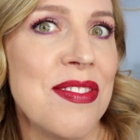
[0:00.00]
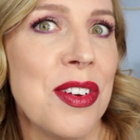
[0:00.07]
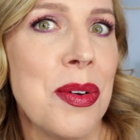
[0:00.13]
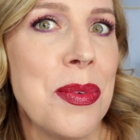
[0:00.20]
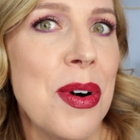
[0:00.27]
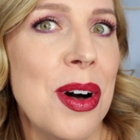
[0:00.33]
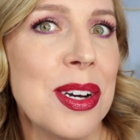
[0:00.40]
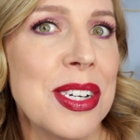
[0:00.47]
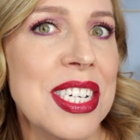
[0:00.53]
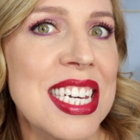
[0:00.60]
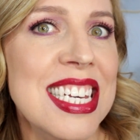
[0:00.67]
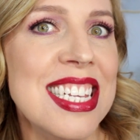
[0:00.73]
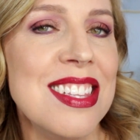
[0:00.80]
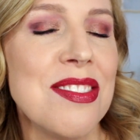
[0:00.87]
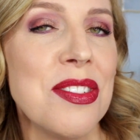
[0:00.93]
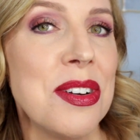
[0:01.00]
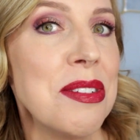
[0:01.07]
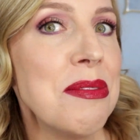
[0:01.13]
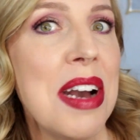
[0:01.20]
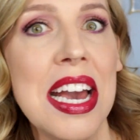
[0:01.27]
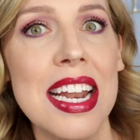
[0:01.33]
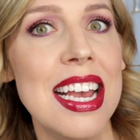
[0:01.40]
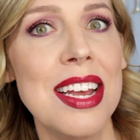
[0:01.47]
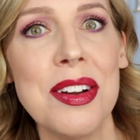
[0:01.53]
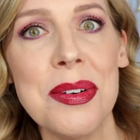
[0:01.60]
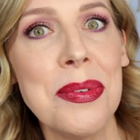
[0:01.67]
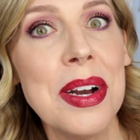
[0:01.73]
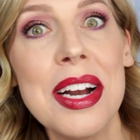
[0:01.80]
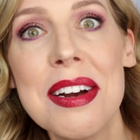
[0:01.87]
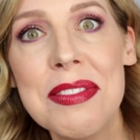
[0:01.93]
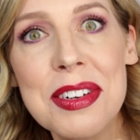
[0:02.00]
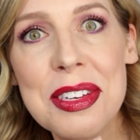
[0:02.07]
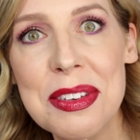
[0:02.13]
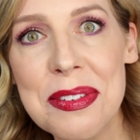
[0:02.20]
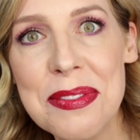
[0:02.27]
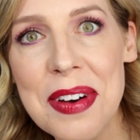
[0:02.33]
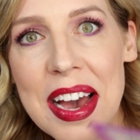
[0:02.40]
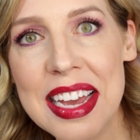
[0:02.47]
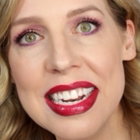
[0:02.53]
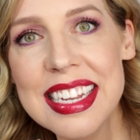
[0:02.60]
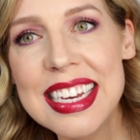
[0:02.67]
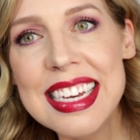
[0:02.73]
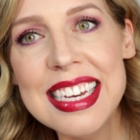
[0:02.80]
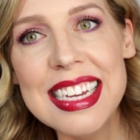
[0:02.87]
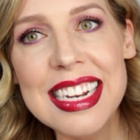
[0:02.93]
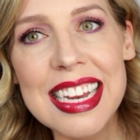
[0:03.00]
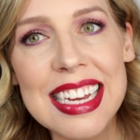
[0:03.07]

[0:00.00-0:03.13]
for Walgreens or Rite Aid or wherever you find it,